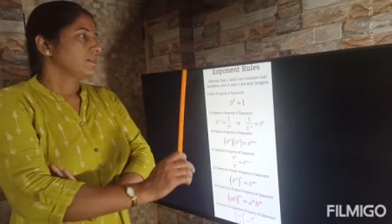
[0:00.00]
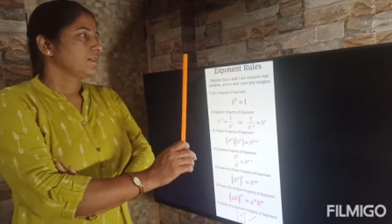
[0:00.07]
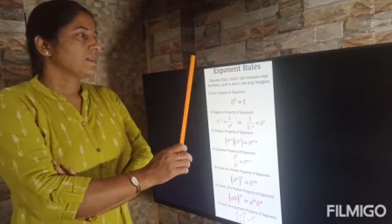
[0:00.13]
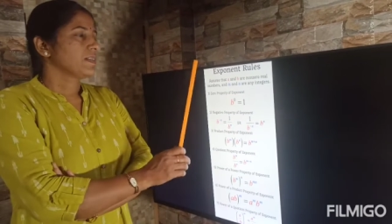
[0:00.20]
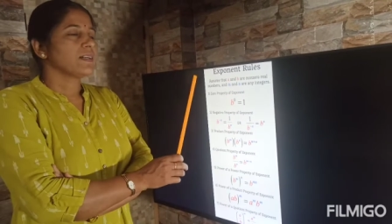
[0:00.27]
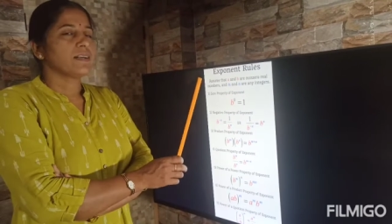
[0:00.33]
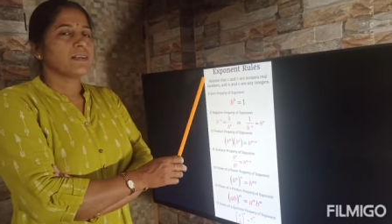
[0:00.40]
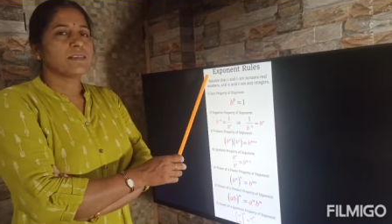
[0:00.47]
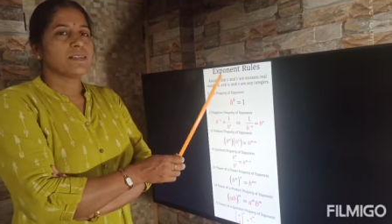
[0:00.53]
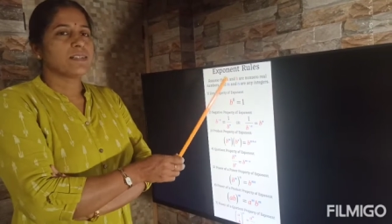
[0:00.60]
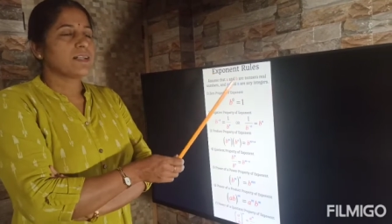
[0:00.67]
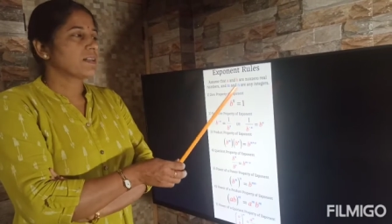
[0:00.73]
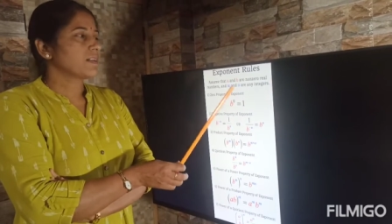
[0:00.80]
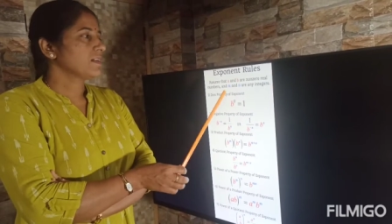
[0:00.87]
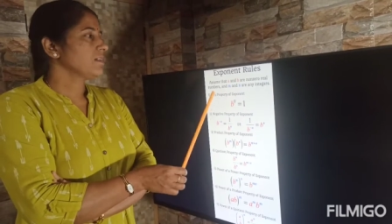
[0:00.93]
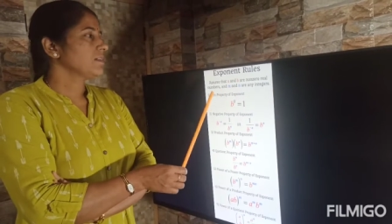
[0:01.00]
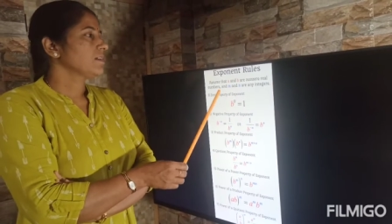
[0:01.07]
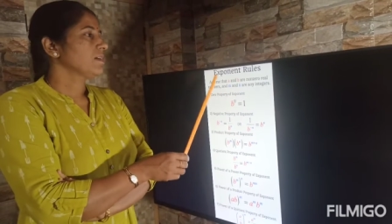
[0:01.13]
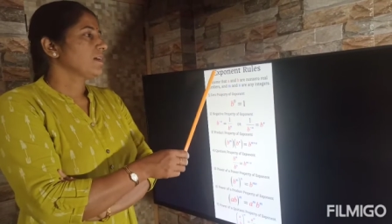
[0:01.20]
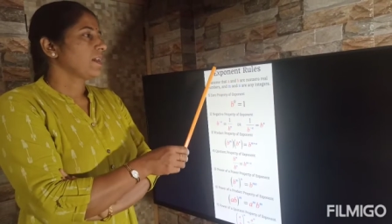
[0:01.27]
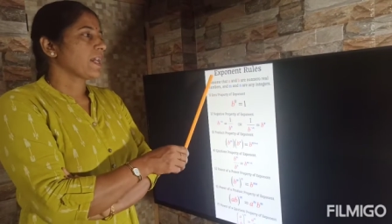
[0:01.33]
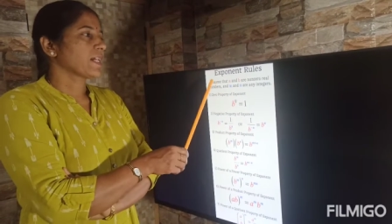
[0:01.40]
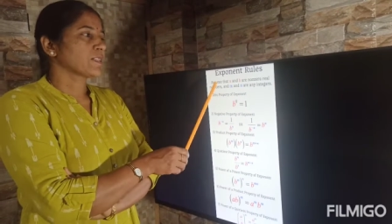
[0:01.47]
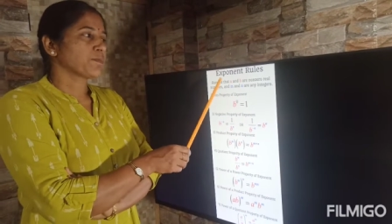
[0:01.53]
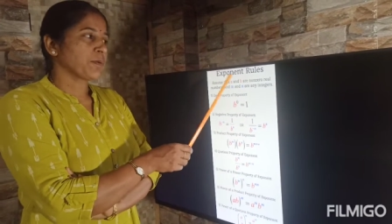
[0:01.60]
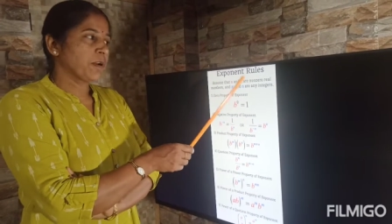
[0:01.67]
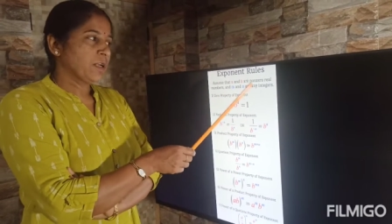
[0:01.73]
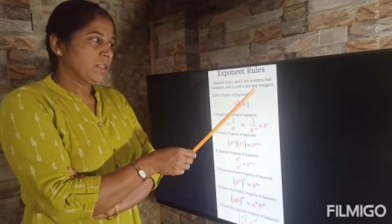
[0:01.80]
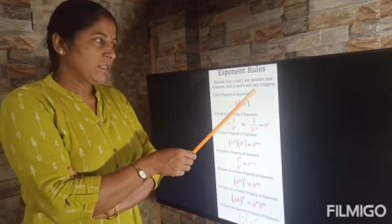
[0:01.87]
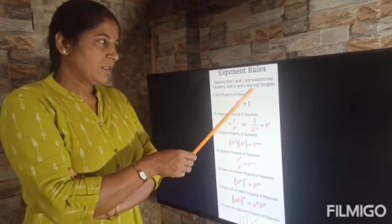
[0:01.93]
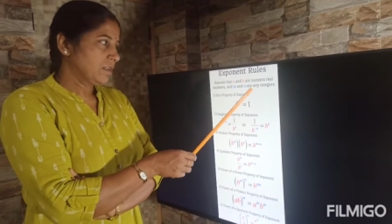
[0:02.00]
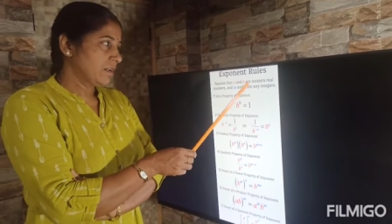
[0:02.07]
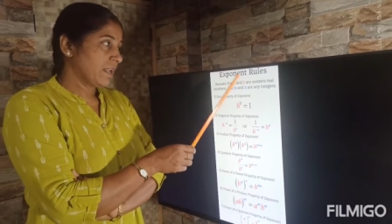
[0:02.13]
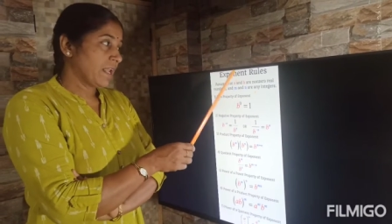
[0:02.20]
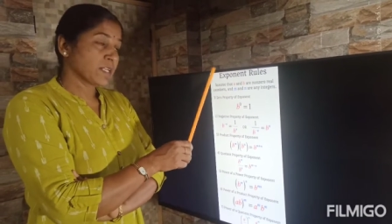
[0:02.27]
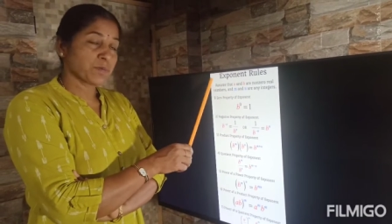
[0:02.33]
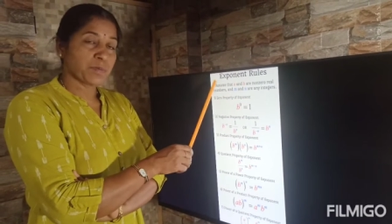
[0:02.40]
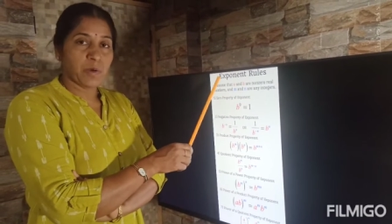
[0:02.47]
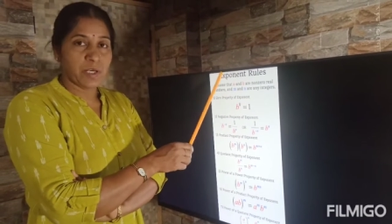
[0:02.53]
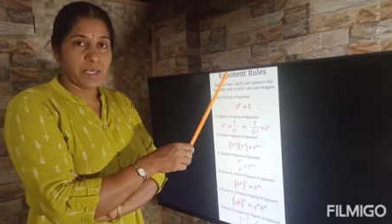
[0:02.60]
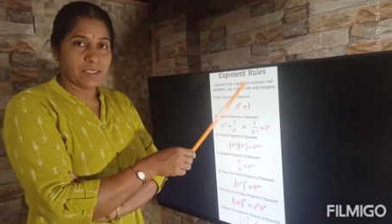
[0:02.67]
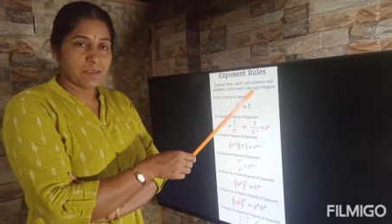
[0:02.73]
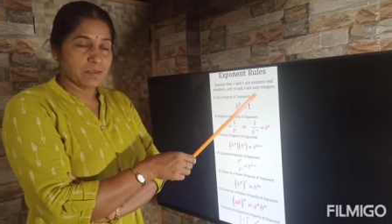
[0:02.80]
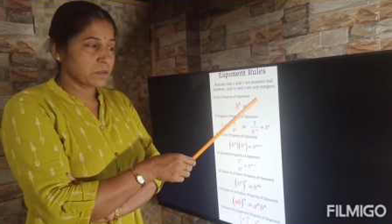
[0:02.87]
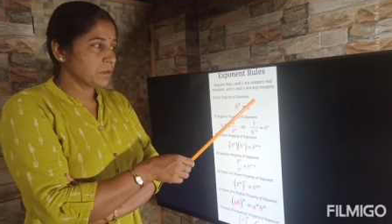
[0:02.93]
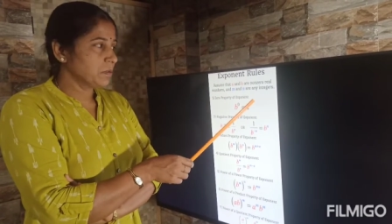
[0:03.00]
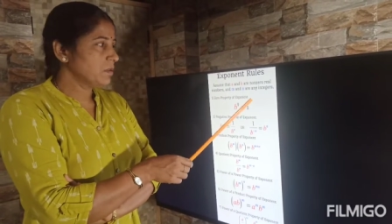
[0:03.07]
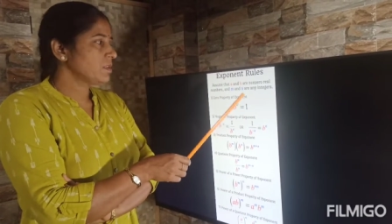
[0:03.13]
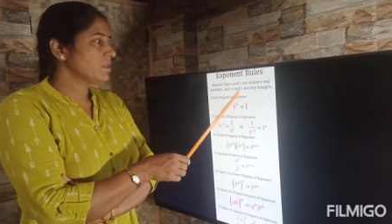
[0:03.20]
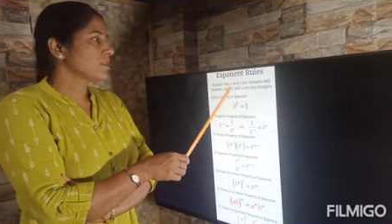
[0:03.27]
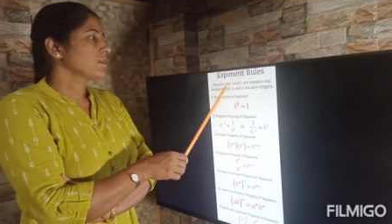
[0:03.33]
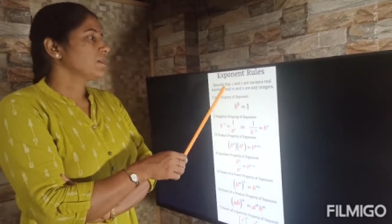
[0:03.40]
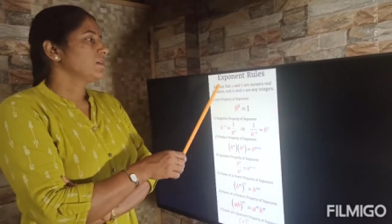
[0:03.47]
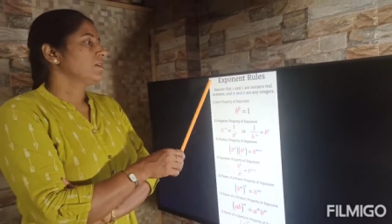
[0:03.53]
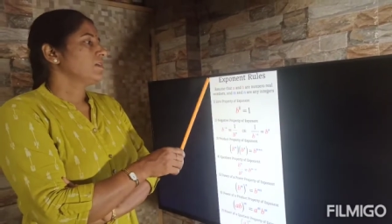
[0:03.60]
See here children, exponent rules.